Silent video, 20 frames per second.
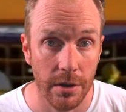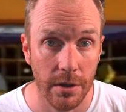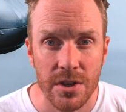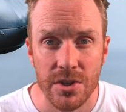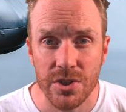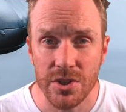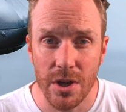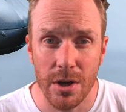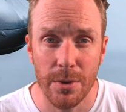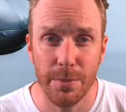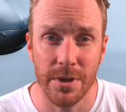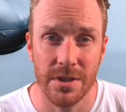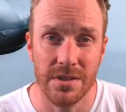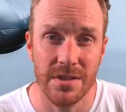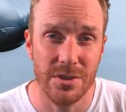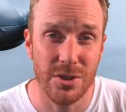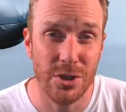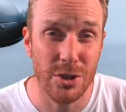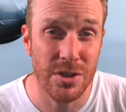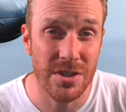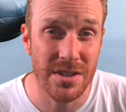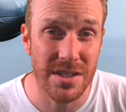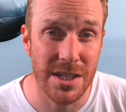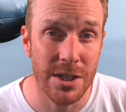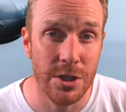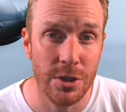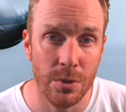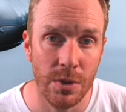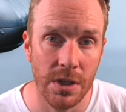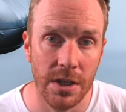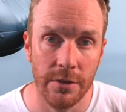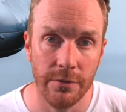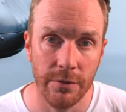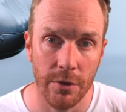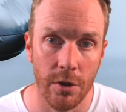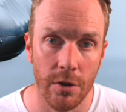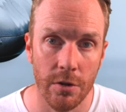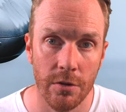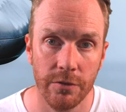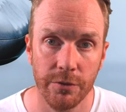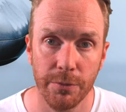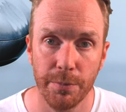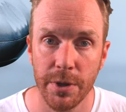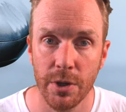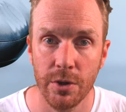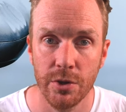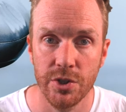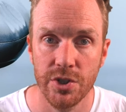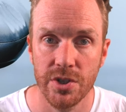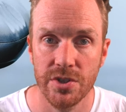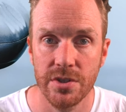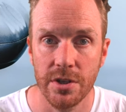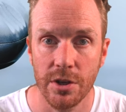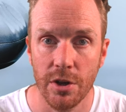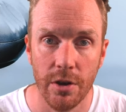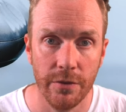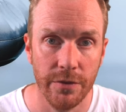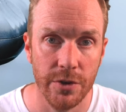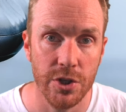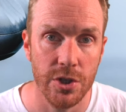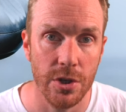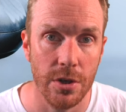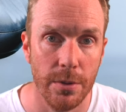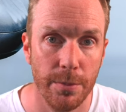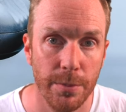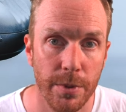Starbucks has continually evolved beyond just a coffee shop.